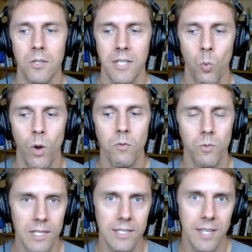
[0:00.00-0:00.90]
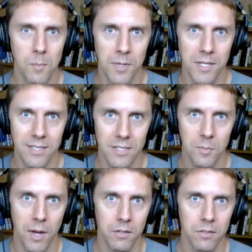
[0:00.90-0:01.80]
was like, what real estate
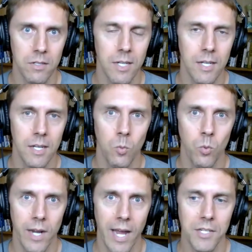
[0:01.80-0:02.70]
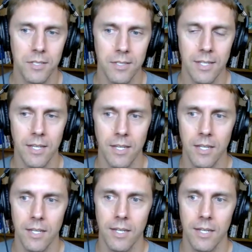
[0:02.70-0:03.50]
business model would actually,